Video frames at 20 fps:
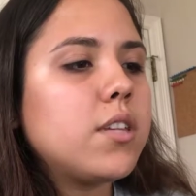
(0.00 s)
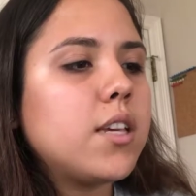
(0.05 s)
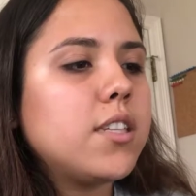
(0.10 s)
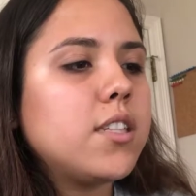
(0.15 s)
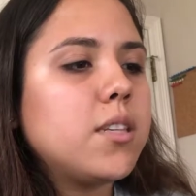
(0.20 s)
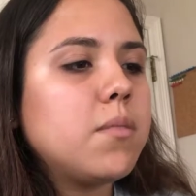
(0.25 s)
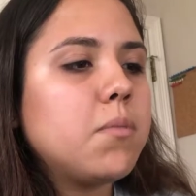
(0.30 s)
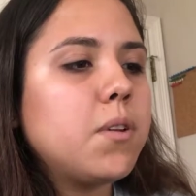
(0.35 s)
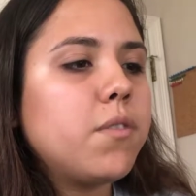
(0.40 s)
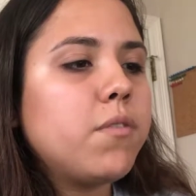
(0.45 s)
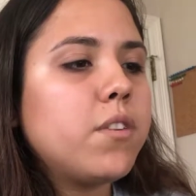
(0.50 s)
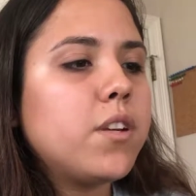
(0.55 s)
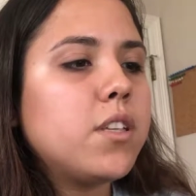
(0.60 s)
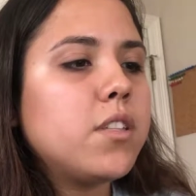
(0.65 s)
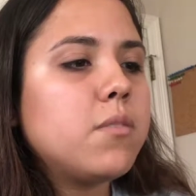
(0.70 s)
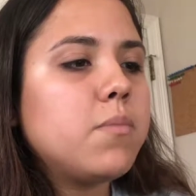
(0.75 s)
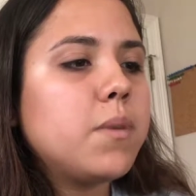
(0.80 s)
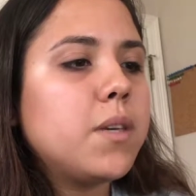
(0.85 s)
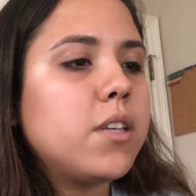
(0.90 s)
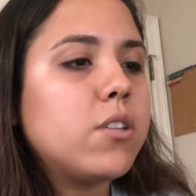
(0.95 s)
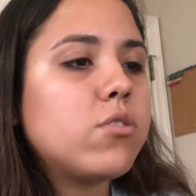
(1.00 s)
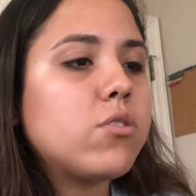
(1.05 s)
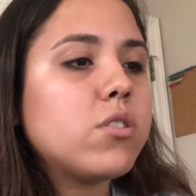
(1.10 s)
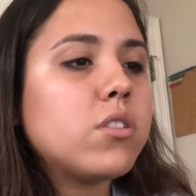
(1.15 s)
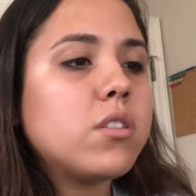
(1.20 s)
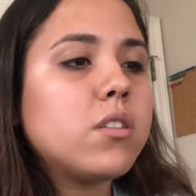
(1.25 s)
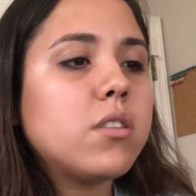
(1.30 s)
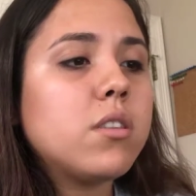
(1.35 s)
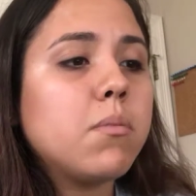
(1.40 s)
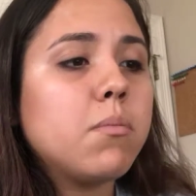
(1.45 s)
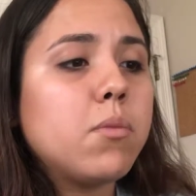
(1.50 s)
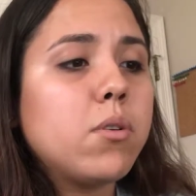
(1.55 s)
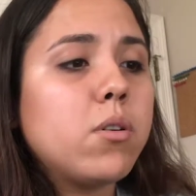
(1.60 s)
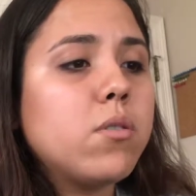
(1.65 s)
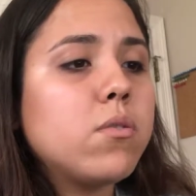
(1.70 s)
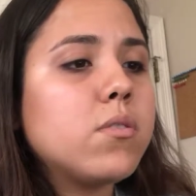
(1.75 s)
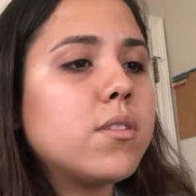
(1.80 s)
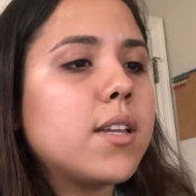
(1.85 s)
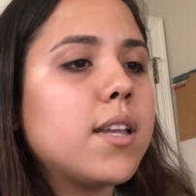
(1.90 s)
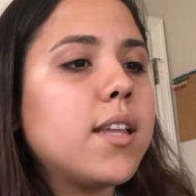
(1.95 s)
I see my friends be interested the
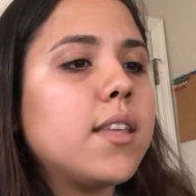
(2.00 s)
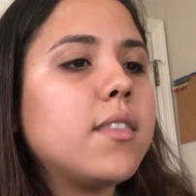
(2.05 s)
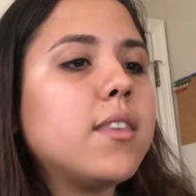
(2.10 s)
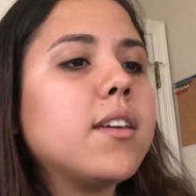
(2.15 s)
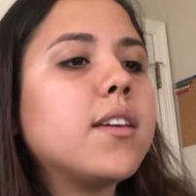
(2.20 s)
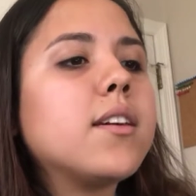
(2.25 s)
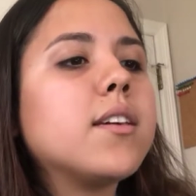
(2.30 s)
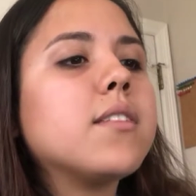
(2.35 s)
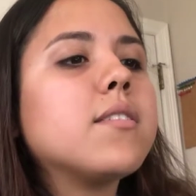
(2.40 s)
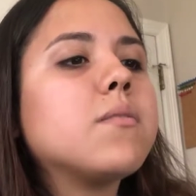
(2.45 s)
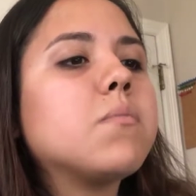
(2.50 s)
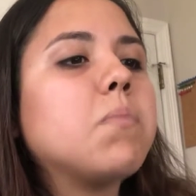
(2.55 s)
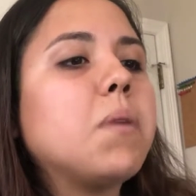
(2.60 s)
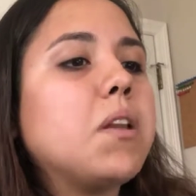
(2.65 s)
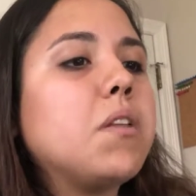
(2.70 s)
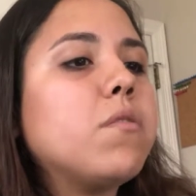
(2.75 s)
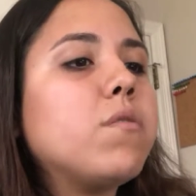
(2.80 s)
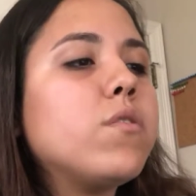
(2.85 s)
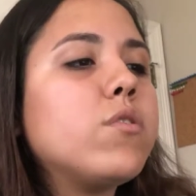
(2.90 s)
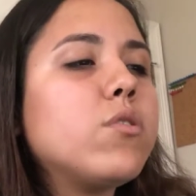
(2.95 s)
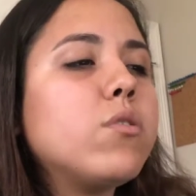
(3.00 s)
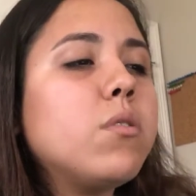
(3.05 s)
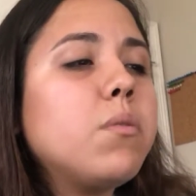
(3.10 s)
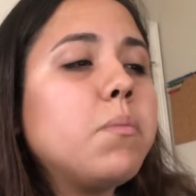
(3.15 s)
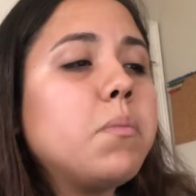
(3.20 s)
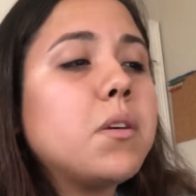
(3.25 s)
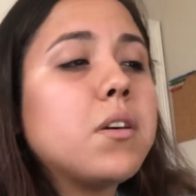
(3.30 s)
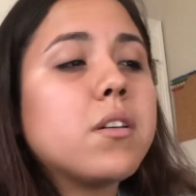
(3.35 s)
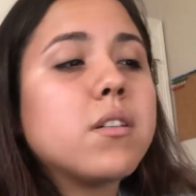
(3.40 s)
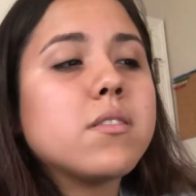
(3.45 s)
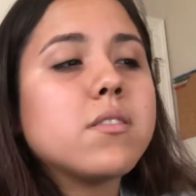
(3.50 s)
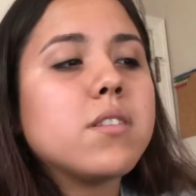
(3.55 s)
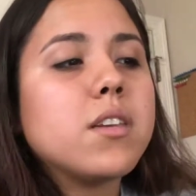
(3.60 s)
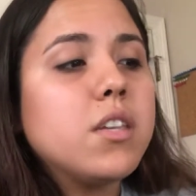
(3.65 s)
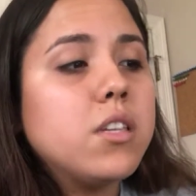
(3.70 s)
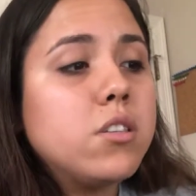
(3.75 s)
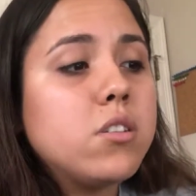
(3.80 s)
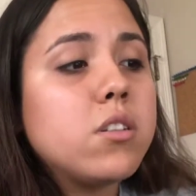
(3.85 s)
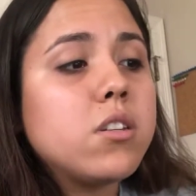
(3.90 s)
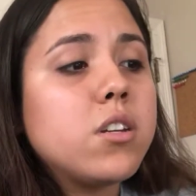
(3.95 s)
most, and I think it's beneficial because
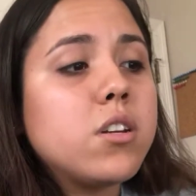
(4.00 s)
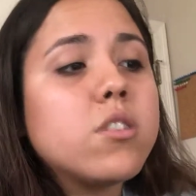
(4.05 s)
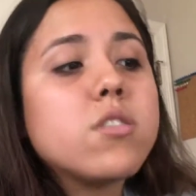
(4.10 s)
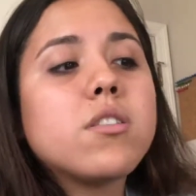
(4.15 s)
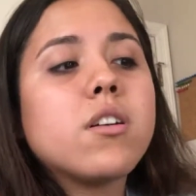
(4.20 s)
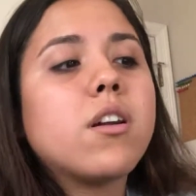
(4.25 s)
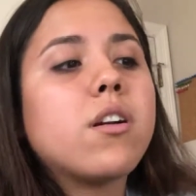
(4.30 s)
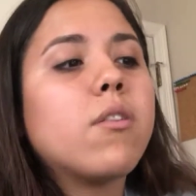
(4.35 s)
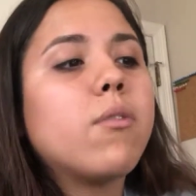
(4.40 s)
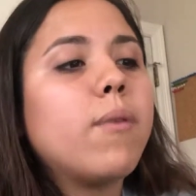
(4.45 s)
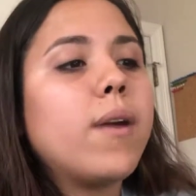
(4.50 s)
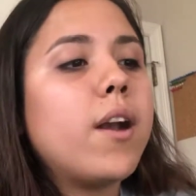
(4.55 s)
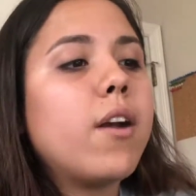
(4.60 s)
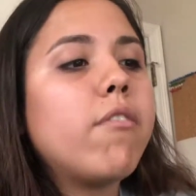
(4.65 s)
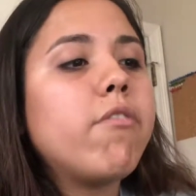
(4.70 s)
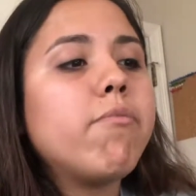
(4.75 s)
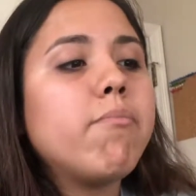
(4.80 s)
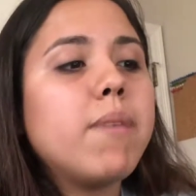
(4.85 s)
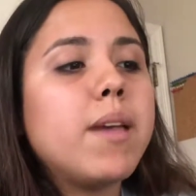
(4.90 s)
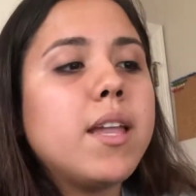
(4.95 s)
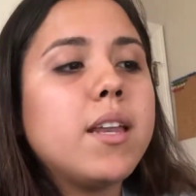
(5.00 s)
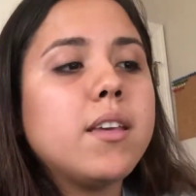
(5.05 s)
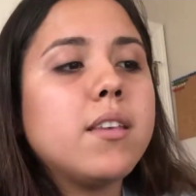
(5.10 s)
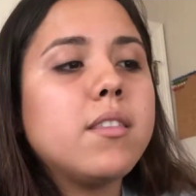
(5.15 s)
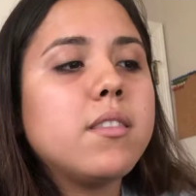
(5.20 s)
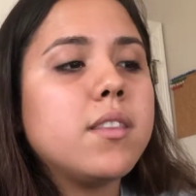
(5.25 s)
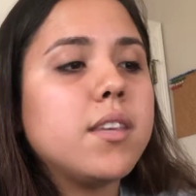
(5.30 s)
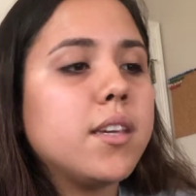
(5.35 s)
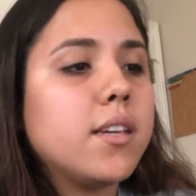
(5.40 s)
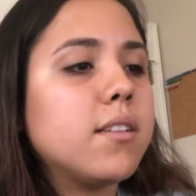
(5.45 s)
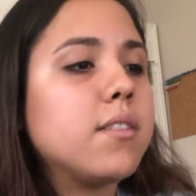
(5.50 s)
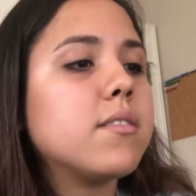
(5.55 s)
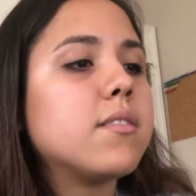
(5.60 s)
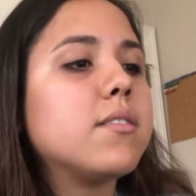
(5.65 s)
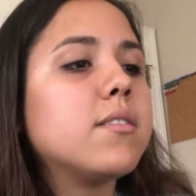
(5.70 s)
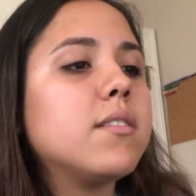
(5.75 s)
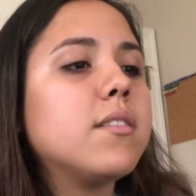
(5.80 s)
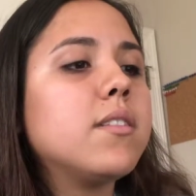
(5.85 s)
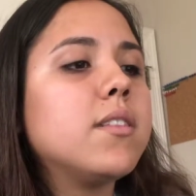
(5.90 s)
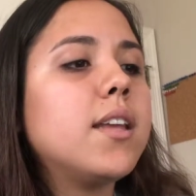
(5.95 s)
engineers are aware of many things
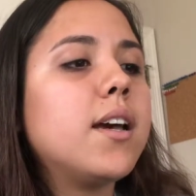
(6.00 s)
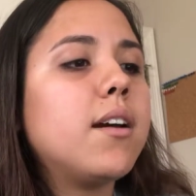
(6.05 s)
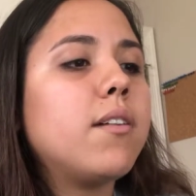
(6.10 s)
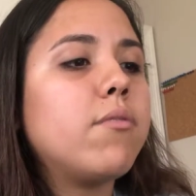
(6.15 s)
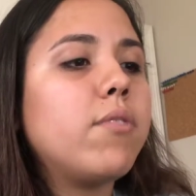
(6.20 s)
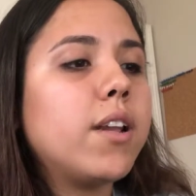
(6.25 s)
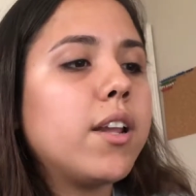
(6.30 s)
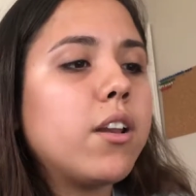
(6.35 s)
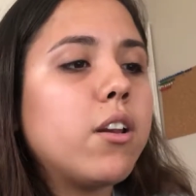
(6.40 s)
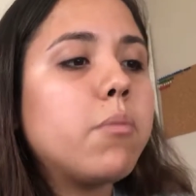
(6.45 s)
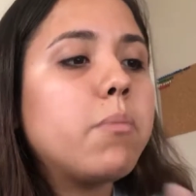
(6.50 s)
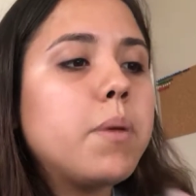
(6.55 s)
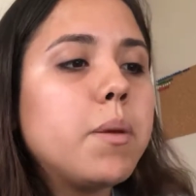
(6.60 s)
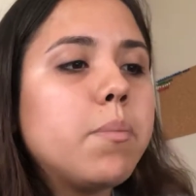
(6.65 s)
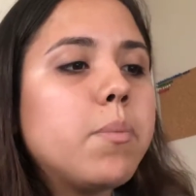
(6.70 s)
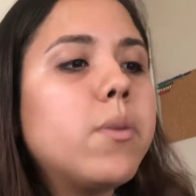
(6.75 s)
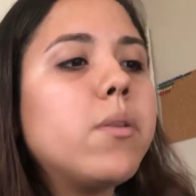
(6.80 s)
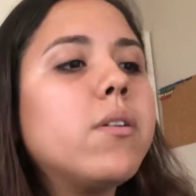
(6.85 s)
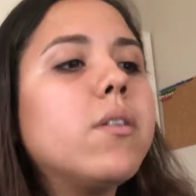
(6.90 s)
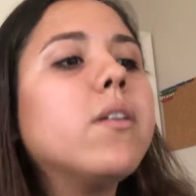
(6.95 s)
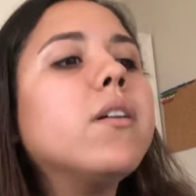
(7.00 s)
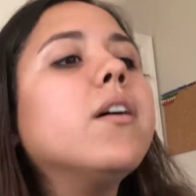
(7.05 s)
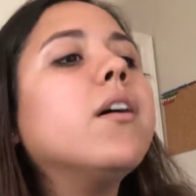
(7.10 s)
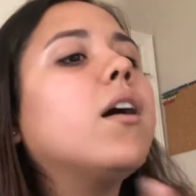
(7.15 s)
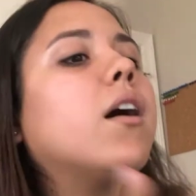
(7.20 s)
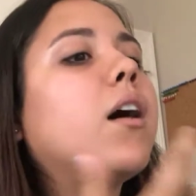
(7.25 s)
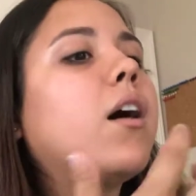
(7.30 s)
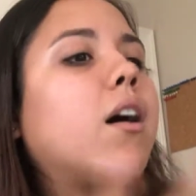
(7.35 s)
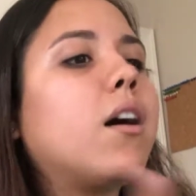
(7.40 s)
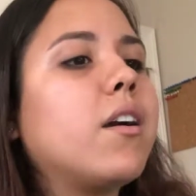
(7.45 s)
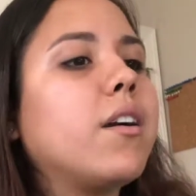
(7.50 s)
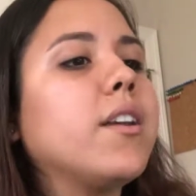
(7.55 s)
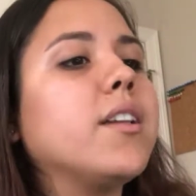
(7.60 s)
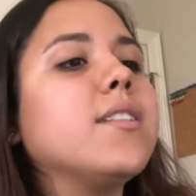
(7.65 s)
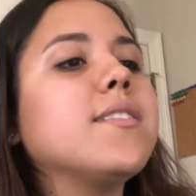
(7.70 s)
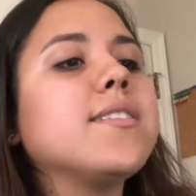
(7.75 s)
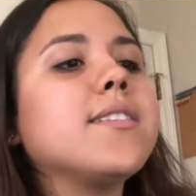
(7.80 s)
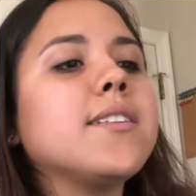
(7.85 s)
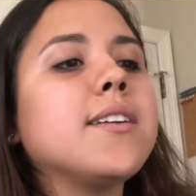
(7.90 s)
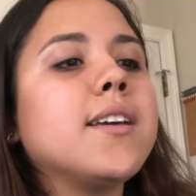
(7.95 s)
that regular people
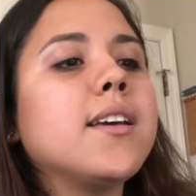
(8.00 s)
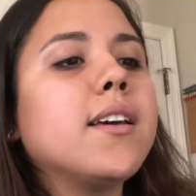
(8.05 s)
aren't.